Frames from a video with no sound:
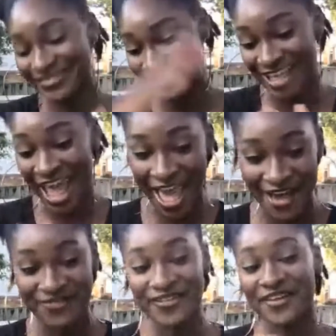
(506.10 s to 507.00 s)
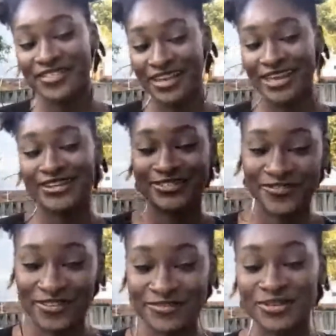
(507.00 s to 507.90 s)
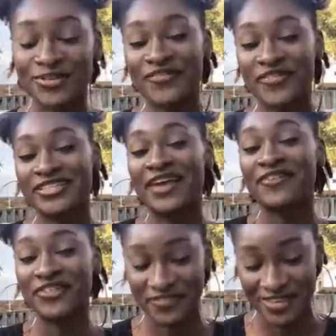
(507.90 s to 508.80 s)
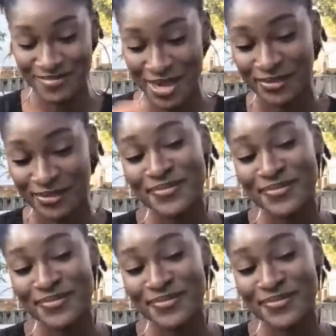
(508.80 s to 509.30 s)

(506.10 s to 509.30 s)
staff of the Kennedy Street Freedom School, the first ever female.